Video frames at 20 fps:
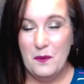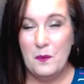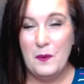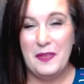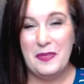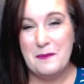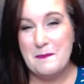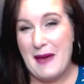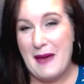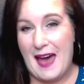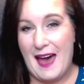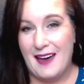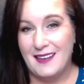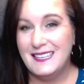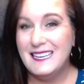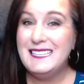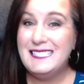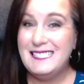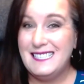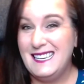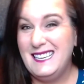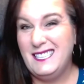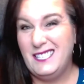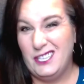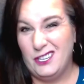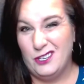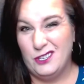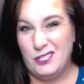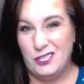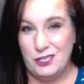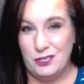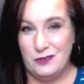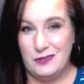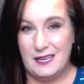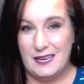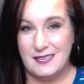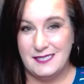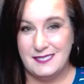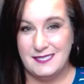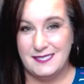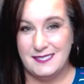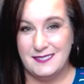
with math, it's easier to do this.